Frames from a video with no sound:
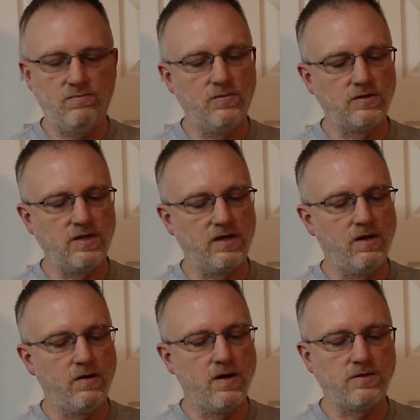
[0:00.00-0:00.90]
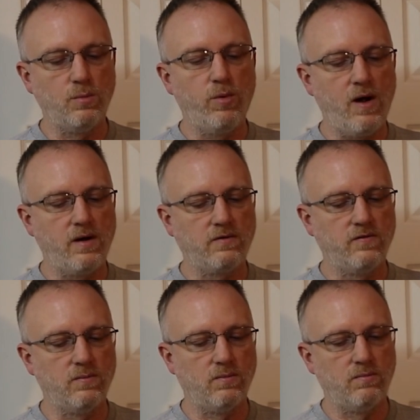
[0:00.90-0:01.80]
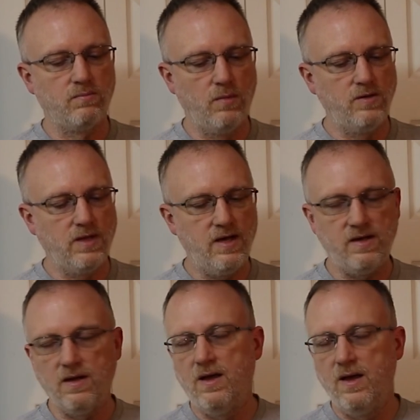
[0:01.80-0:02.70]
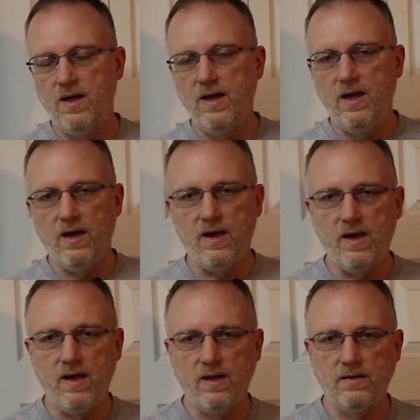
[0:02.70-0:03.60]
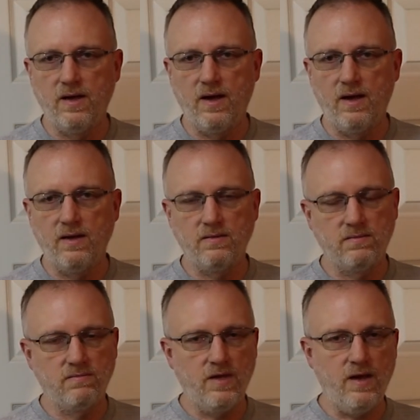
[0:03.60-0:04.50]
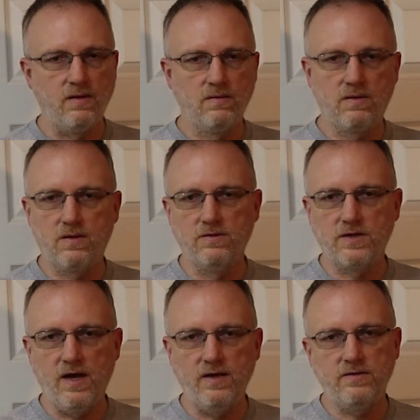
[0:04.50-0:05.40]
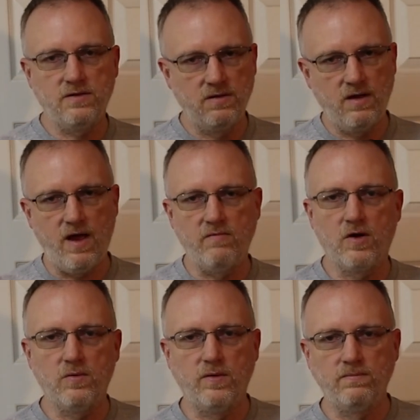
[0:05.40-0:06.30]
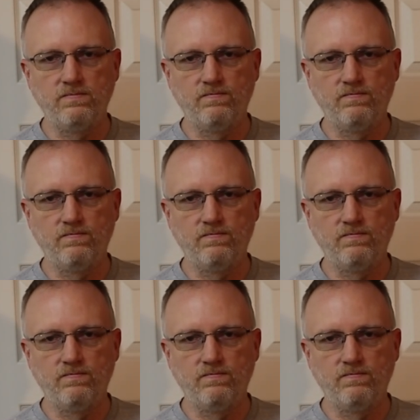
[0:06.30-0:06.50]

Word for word: Looks like another awesome product from Moonlite. And uh, yeah, clear skies. Have a good one.